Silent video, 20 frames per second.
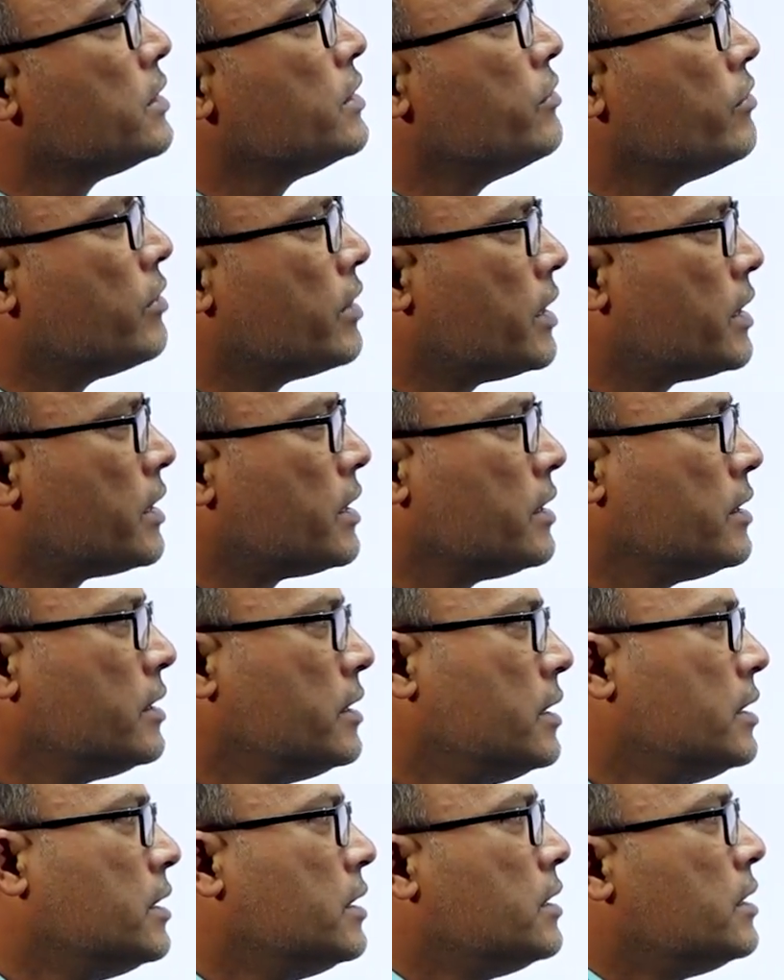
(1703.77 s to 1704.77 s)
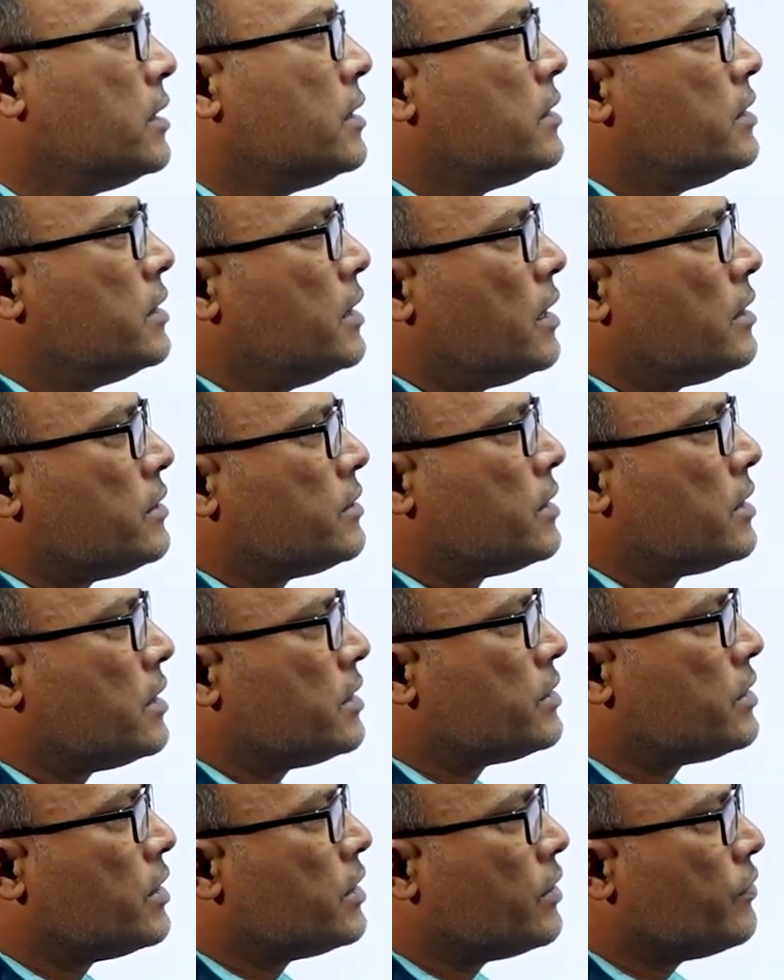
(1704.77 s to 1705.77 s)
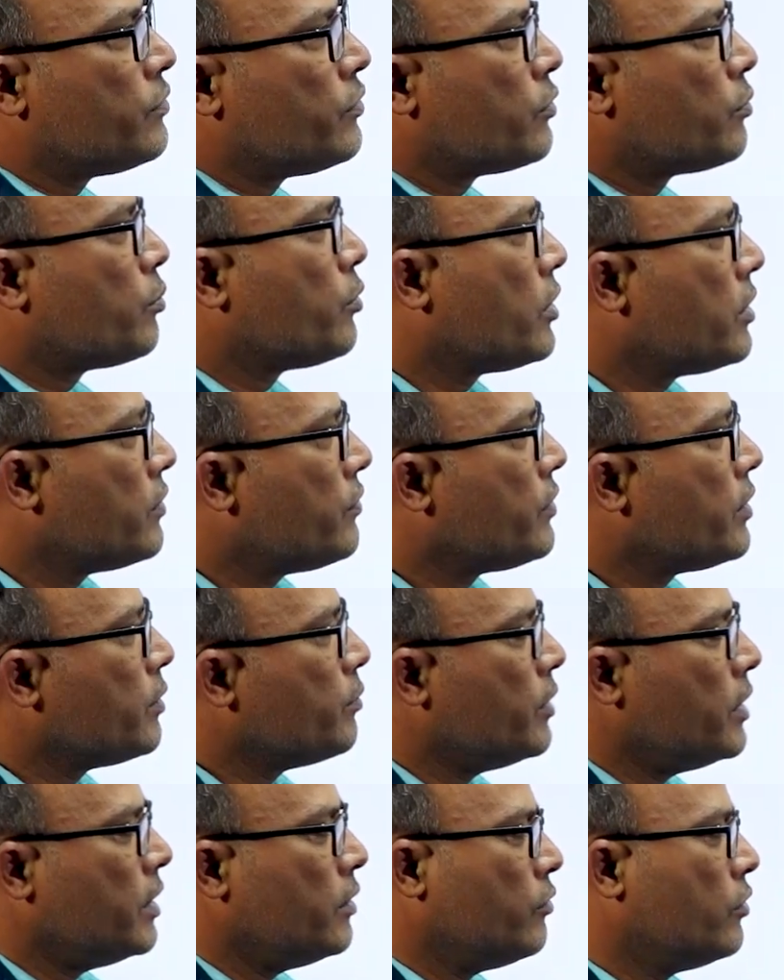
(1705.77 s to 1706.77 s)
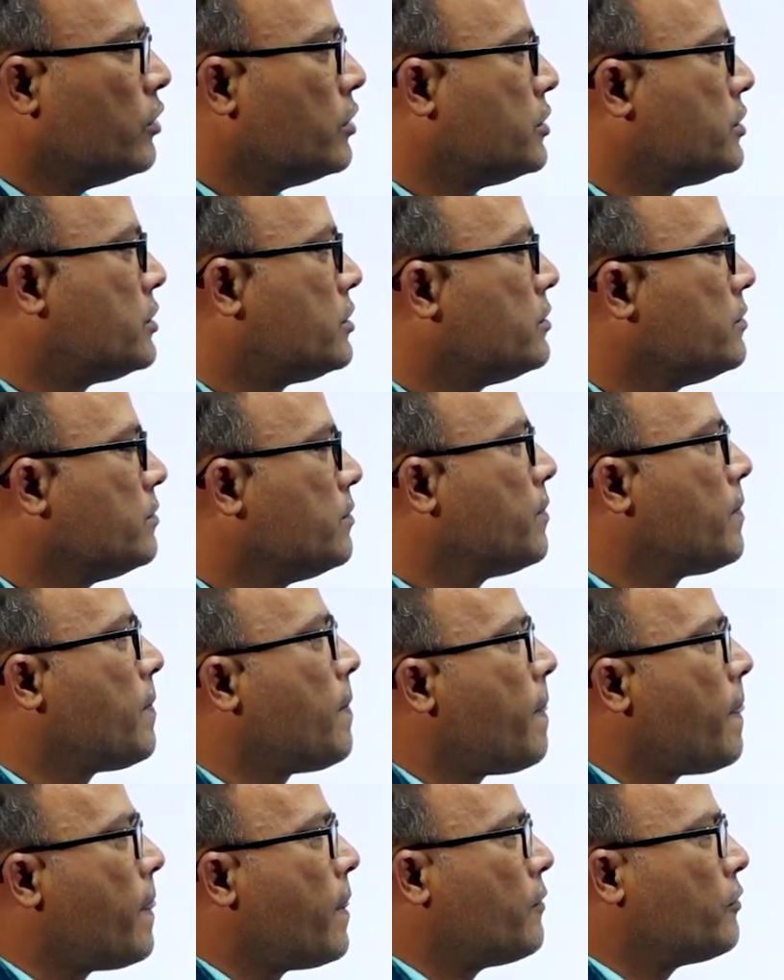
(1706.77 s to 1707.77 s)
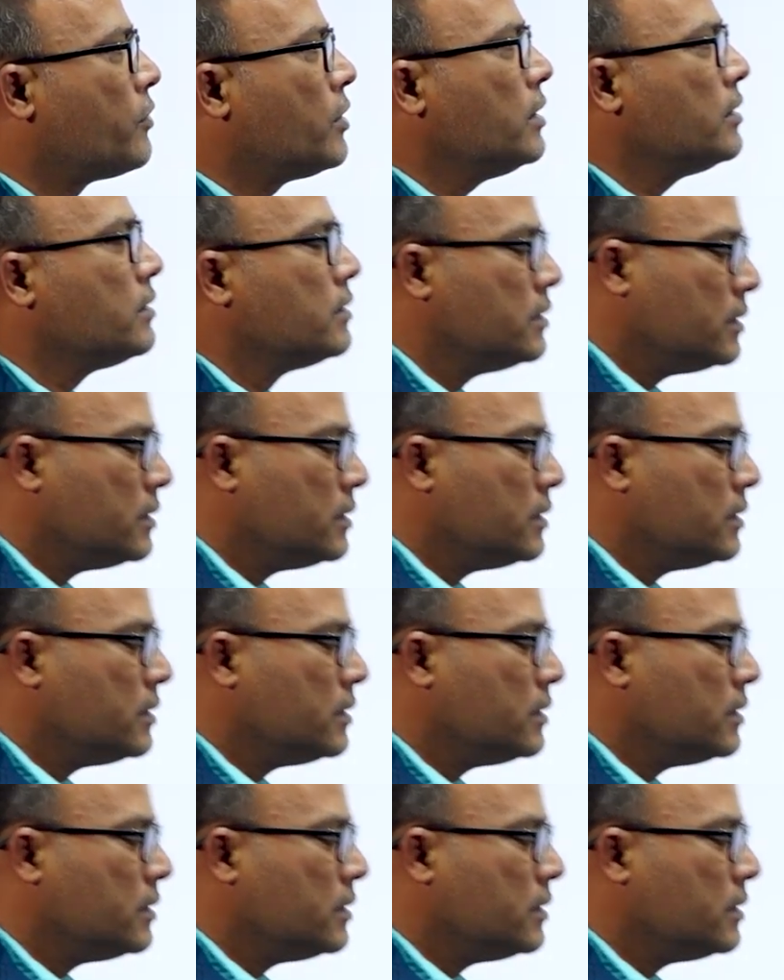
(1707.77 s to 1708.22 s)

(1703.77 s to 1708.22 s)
You will get the answer as 34.5 millivolts. Okay.